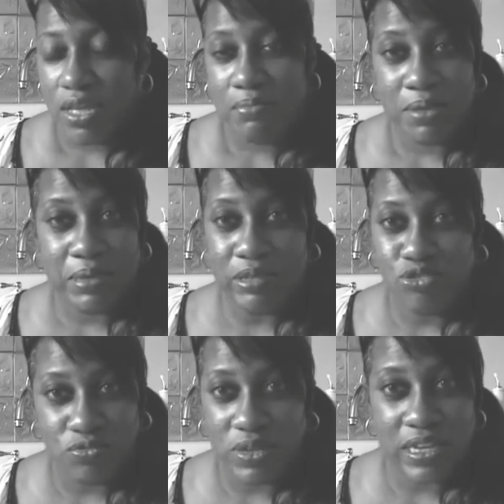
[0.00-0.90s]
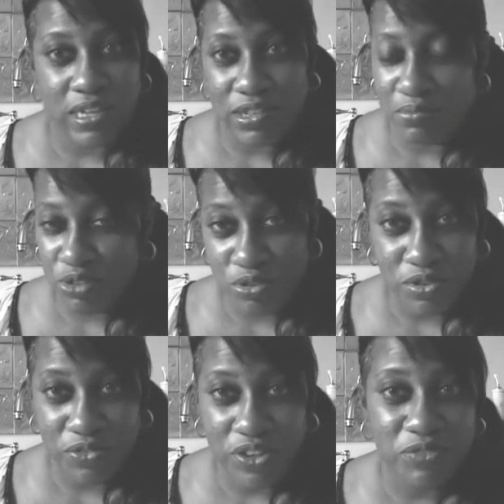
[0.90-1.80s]
maybe eating some
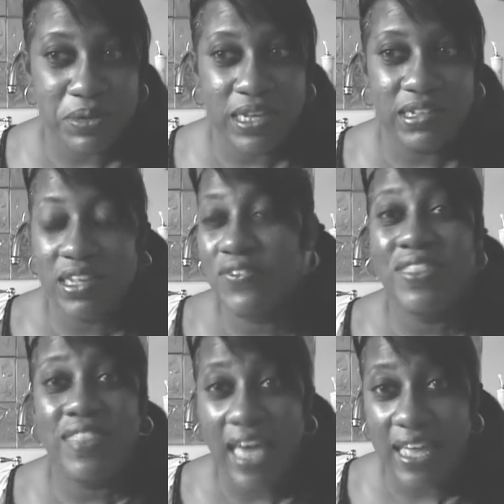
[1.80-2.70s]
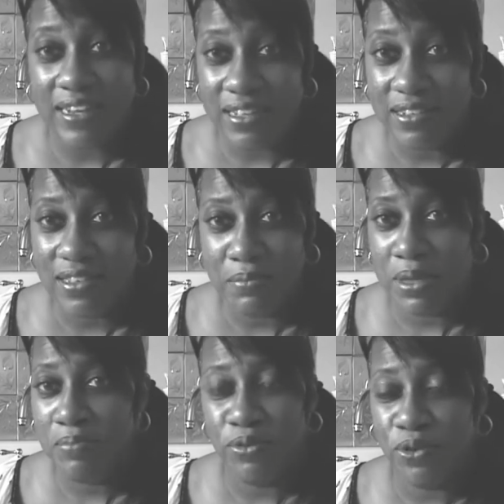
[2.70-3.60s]
tuna fish, because even that needs to
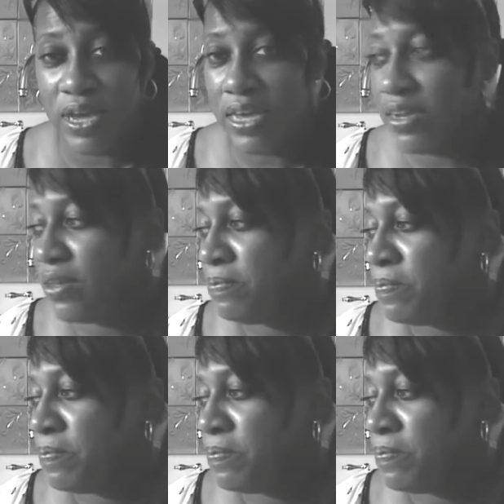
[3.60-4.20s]
be pureed.